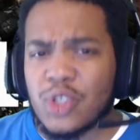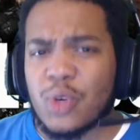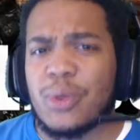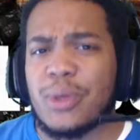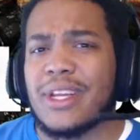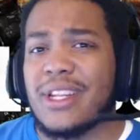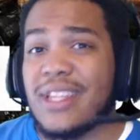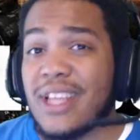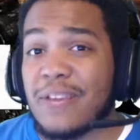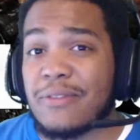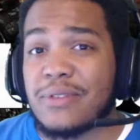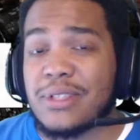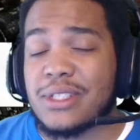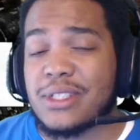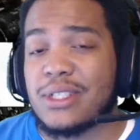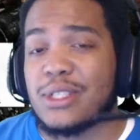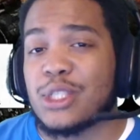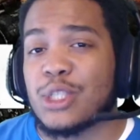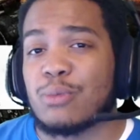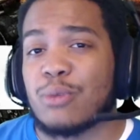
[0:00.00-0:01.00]
we could definitely
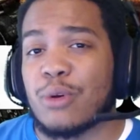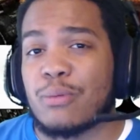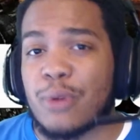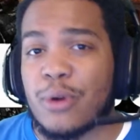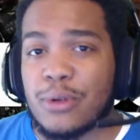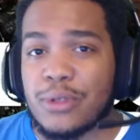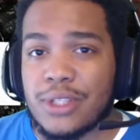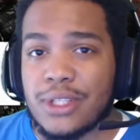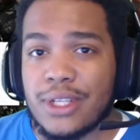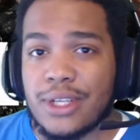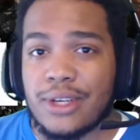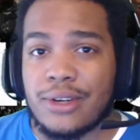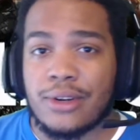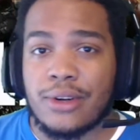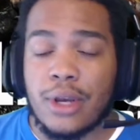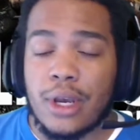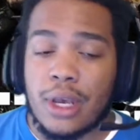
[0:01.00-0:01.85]
see some more modes in here,